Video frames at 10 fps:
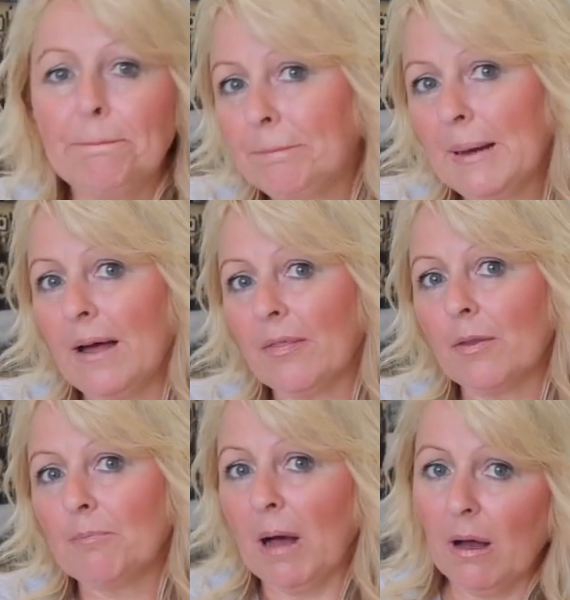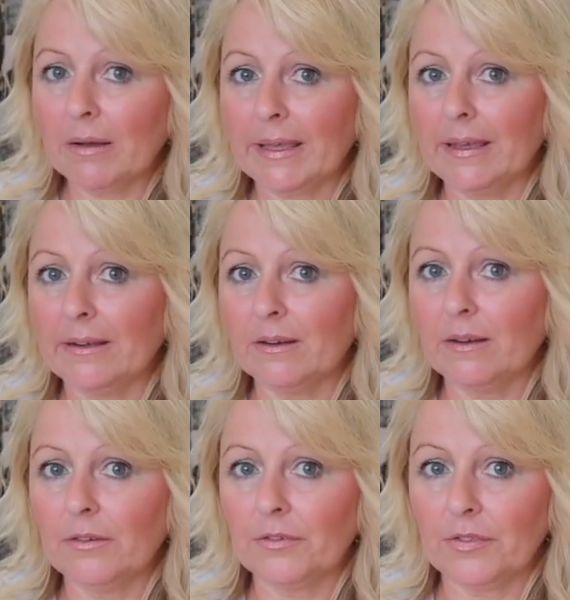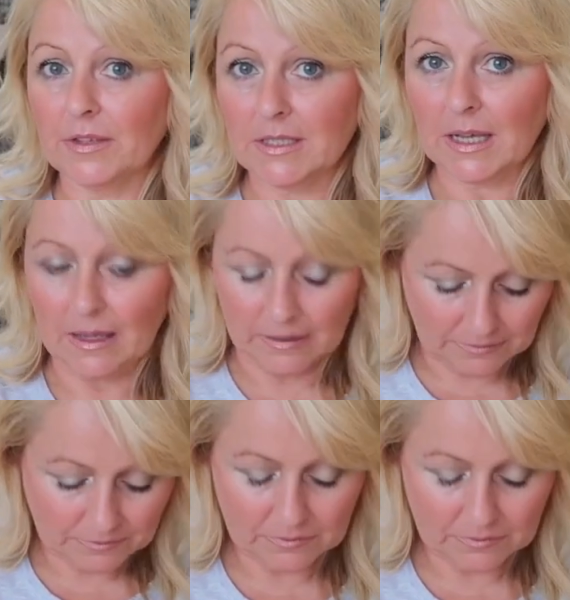But the bargain of the day,